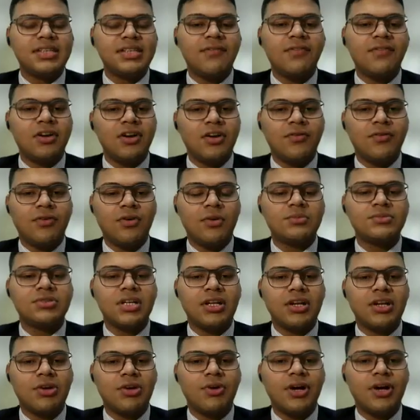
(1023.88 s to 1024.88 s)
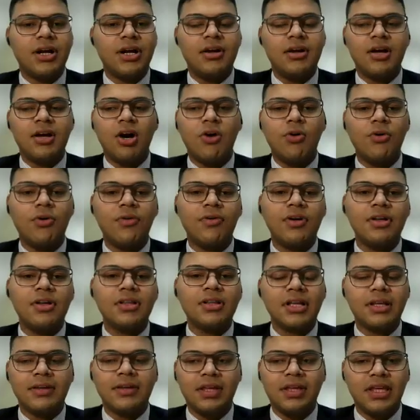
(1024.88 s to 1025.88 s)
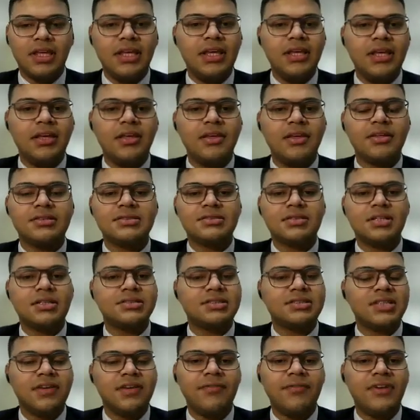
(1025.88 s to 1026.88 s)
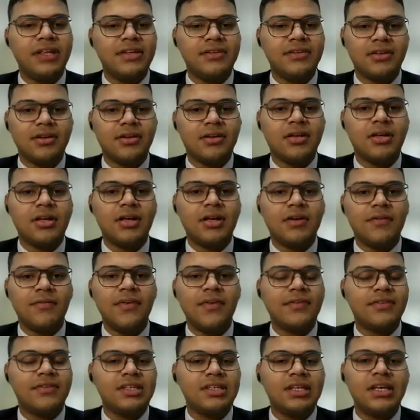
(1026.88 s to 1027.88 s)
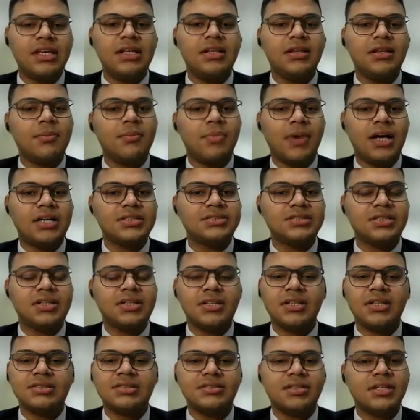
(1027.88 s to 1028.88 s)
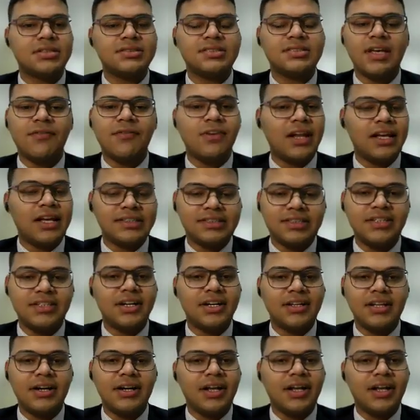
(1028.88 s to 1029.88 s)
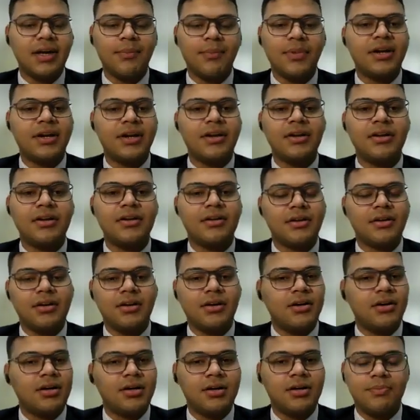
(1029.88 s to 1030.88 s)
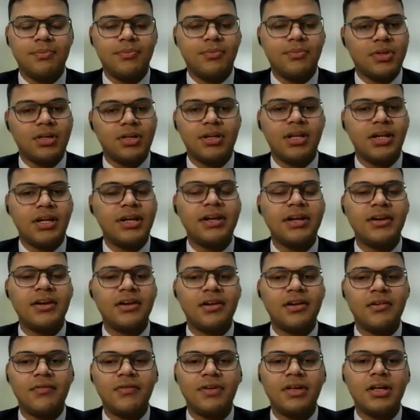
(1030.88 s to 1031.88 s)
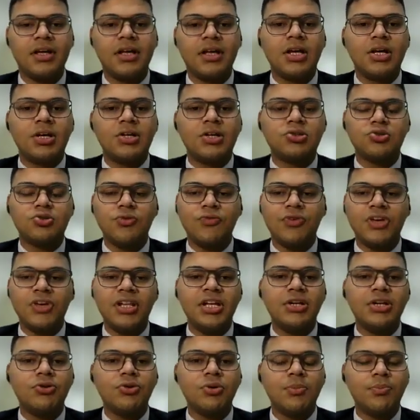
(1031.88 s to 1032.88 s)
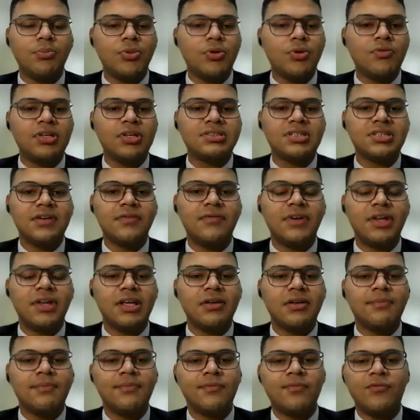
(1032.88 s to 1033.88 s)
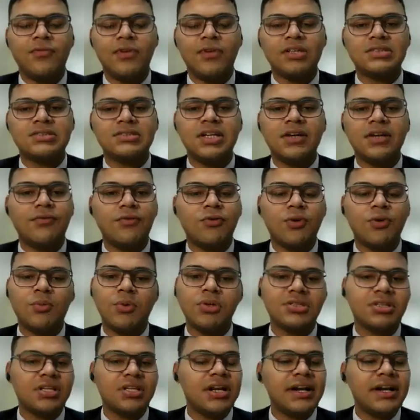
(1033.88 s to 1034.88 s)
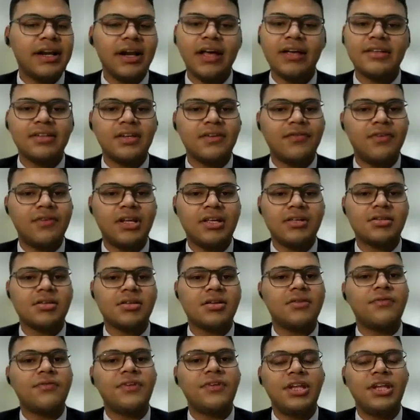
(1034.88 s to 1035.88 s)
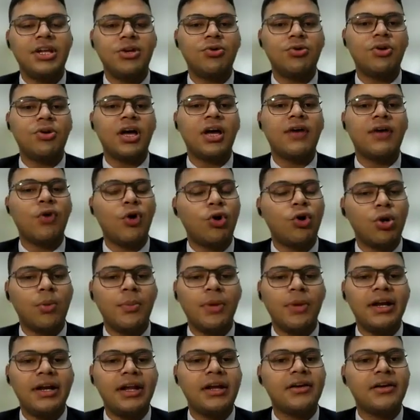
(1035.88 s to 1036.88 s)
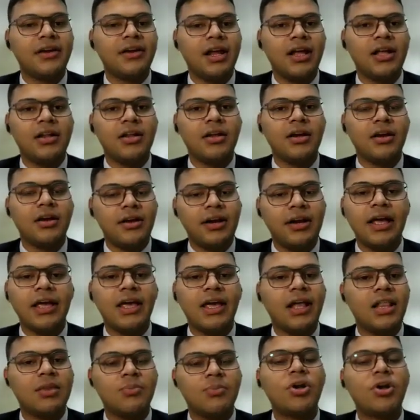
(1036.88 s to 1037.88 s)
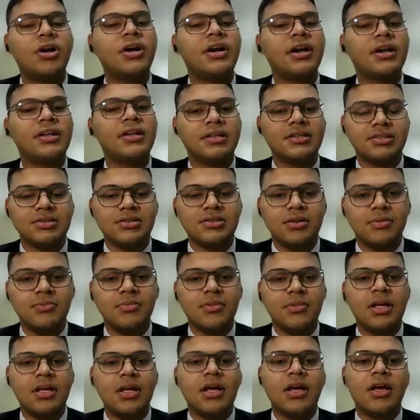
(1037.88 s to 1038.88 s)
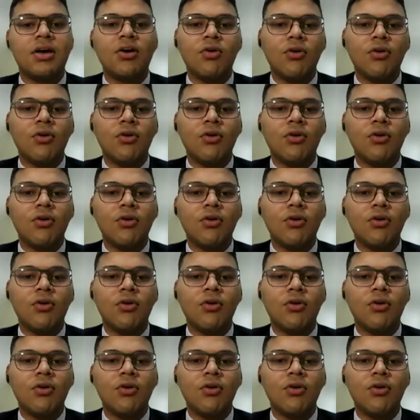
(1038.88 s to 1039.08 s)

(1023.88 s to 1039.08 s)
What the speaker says: there are several reforms are required. However, the key is the safety, sir. We have seen the past year there's several accidents that happened in the Indian Railway. So we need to improve the safety. First and foremost is the track safety, sir. We need to have automatic track health monitoring system,